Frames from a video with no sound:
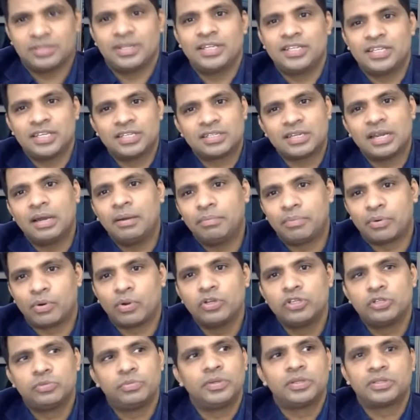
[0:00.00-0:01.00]
They just
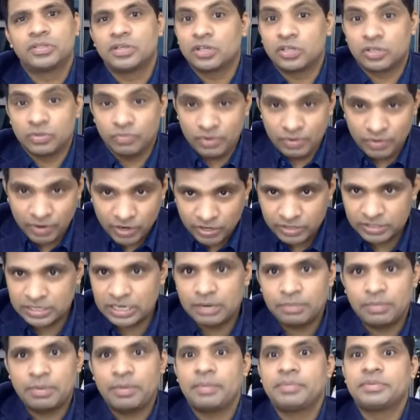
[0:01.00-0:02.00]
approached me saying, we want to
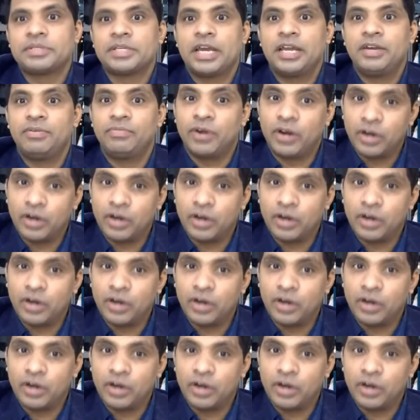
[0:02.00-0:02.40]
set up a website,